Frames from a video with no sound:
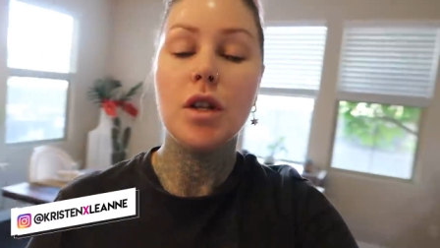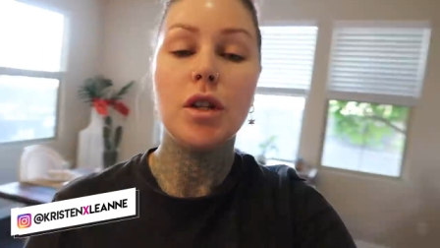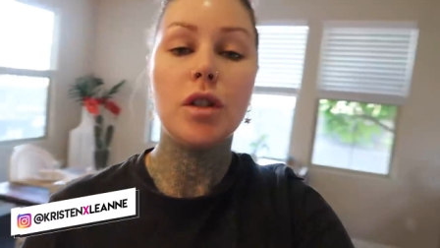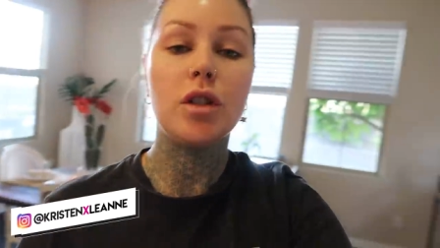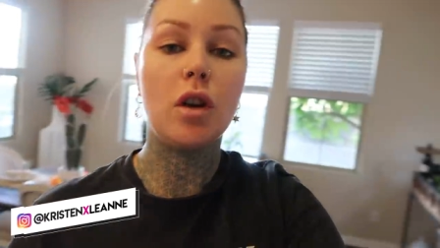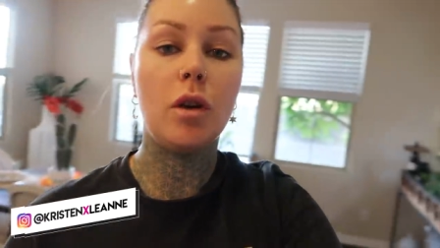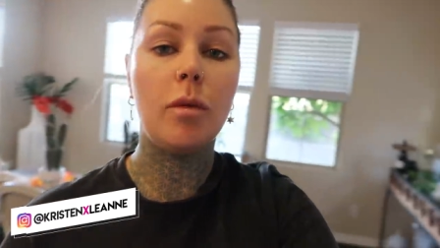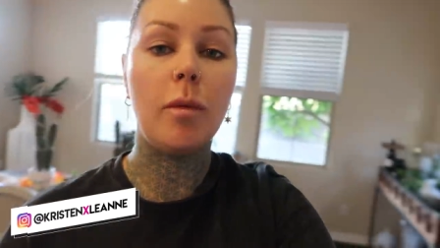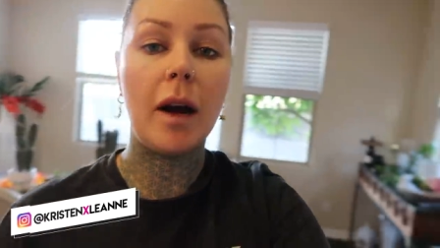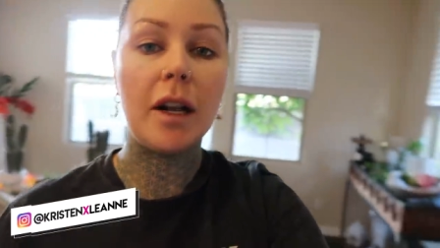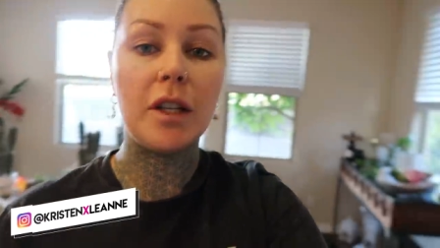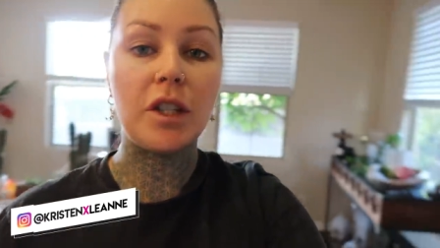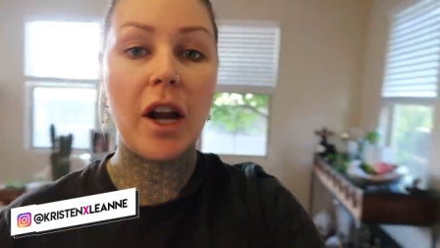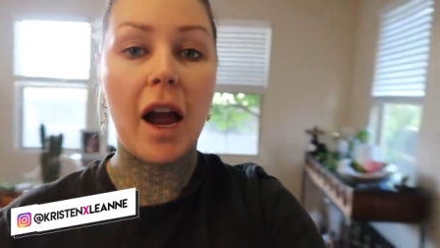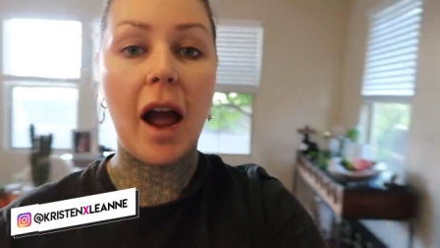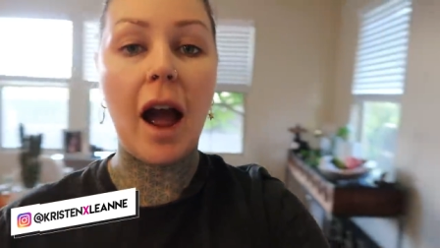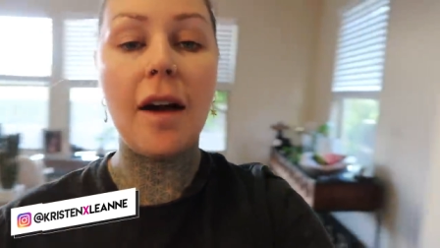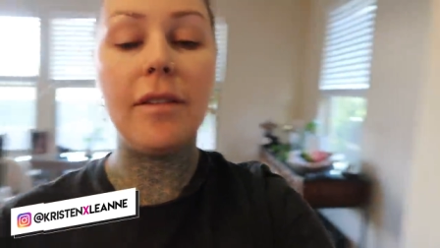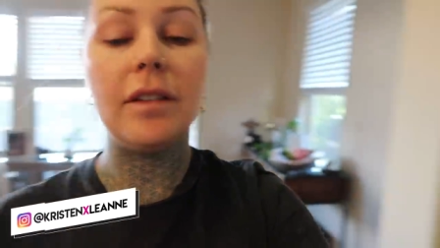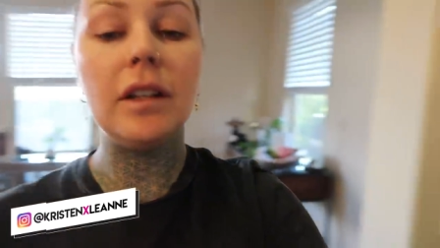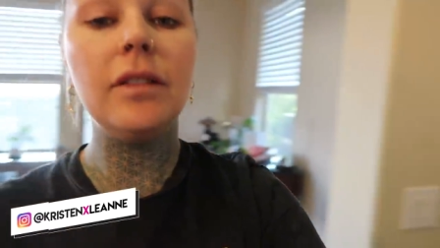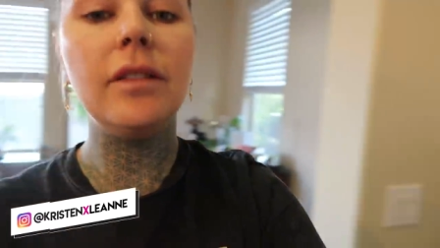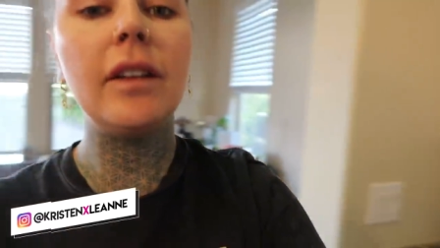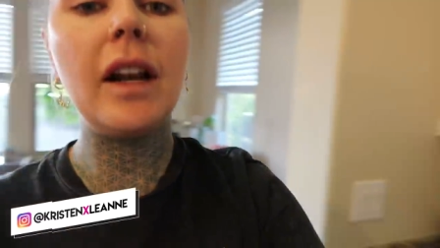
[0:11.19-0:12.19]
so much. I
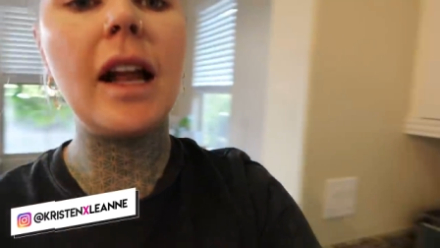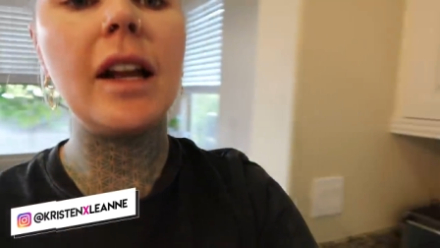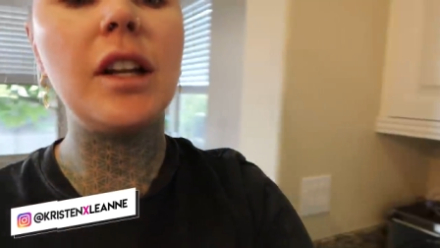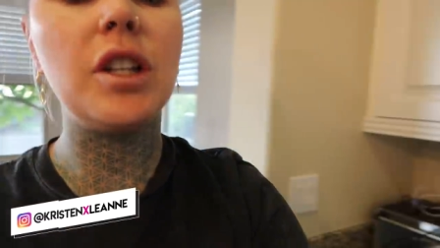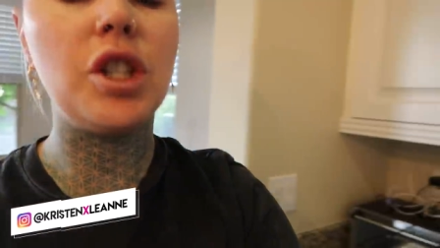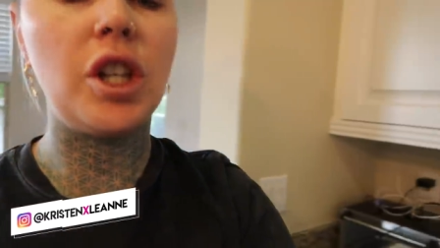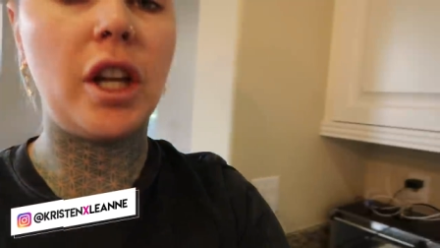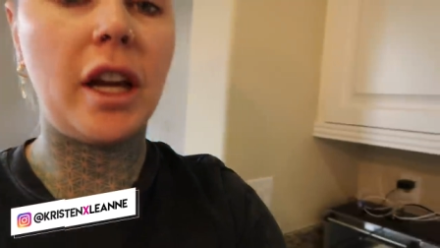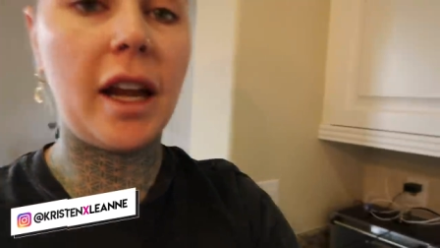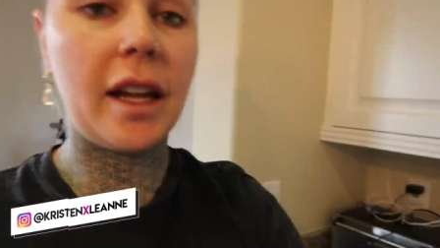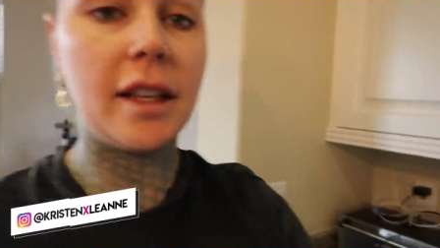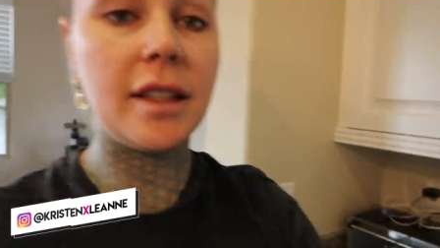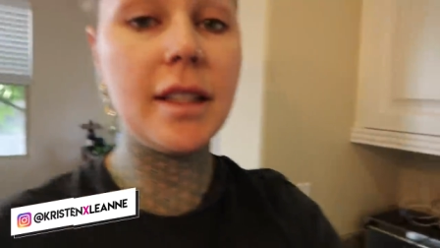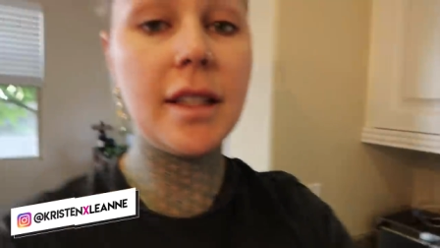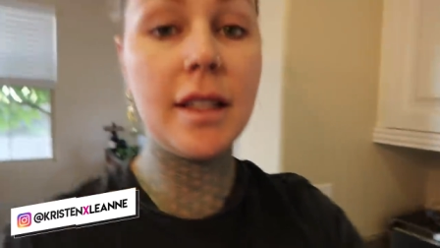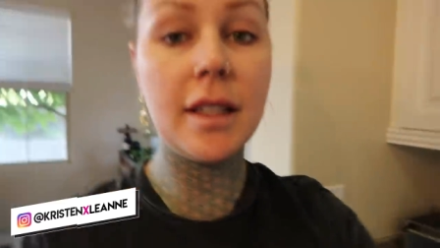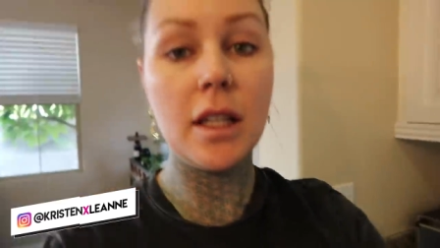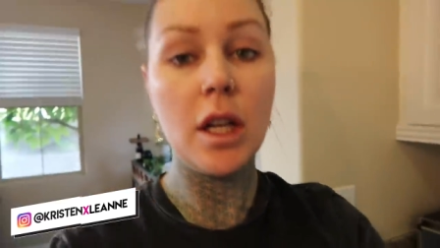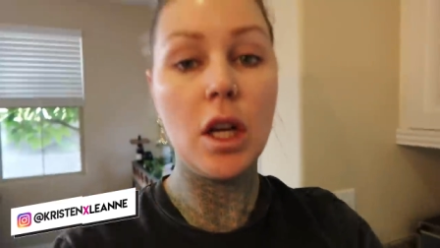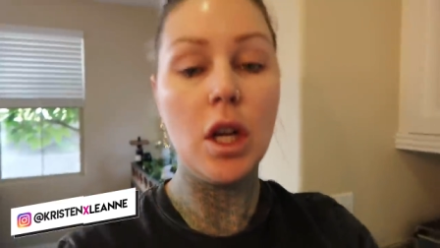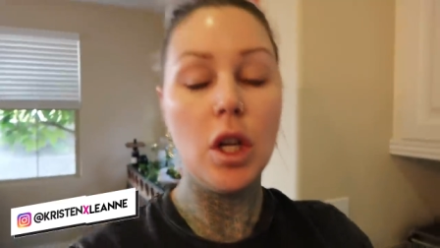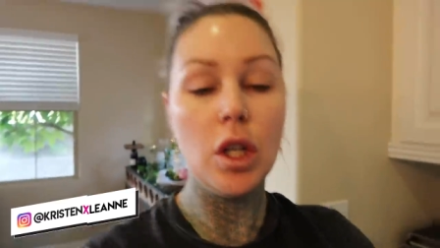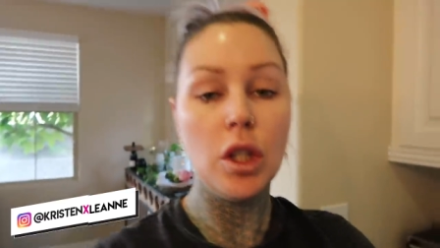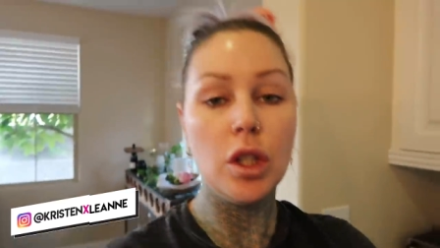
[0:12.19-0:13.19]
haven't even had a
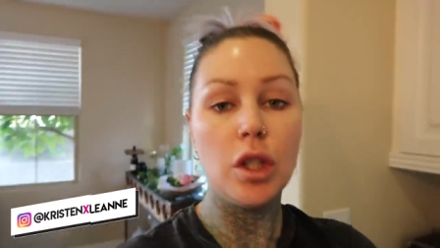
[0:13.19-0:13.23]
chance